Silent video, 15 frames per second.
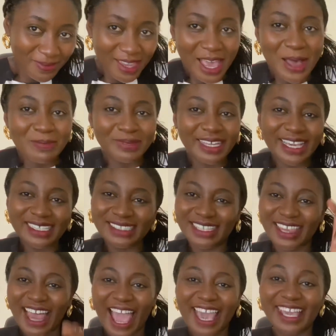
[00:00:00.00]
Please
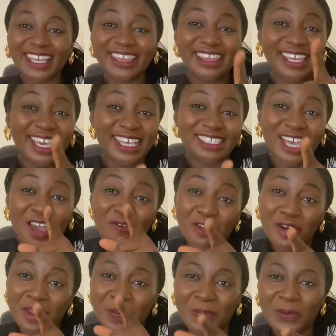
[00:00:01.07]
like. These are
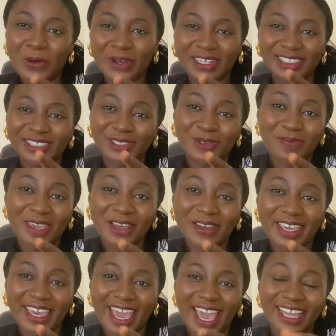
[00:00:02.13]
very important to me,
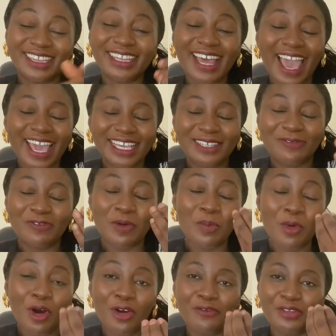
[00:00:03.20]
okay? Like for
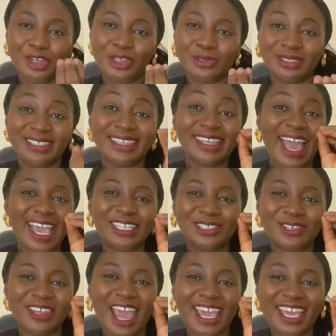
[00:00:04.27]
more videos. Like so
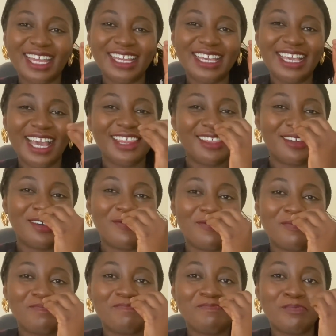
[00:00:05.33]
that I can get the
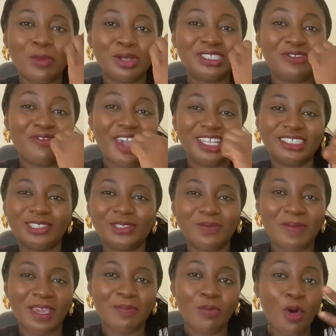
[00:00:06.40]
motivation to
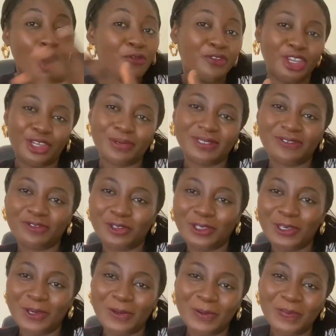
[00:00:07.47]
make more videos for
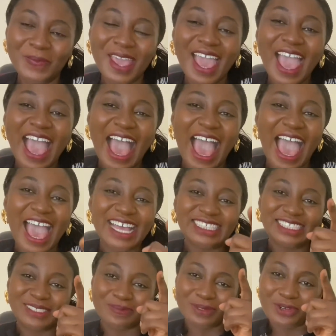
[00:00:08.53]
you. And
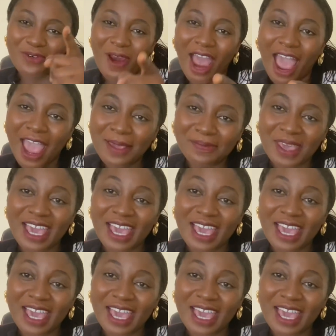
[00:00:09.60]
subscribe.